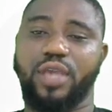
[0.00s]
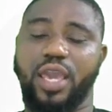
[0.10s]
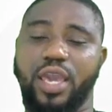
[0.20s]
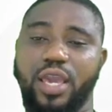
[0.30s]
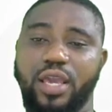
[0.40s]

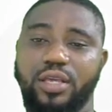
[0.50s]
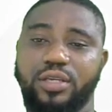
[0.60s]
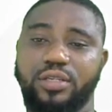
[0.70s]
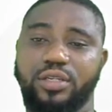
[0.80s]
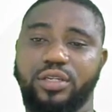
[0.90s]
A.
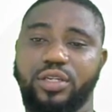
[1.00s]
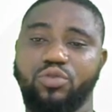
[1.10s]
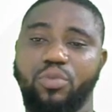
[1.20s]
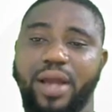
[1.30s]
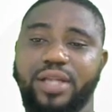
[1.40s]
The
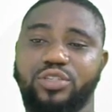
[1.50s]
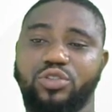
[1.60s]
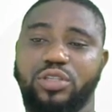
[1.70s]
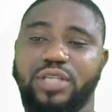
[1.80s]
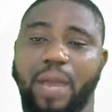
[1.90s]
woman is
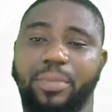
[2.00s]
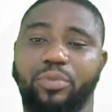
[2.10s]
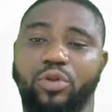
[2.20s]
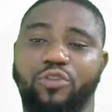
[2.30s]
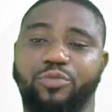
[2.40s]
not
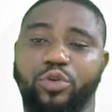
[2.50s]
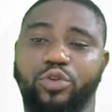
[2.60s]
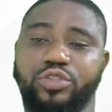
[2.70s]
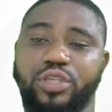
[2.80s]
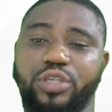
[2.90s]
capable of
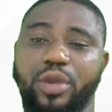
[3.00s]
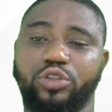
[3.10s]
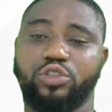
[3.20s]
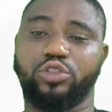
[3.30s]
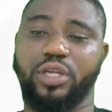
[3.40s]
producing male
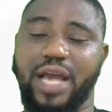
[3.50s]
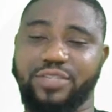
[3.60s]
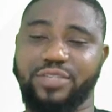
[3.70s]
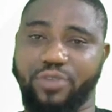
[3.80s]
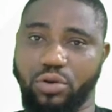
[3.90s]
children.
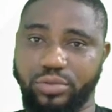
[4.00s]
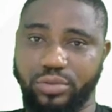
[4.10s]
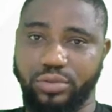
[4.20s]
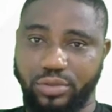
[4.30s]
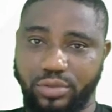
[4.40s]
That's
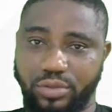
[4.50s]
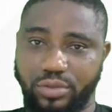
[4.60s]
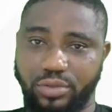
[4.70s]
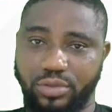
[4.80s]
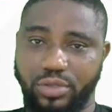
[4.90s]

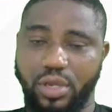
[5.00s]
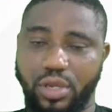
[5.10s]
false.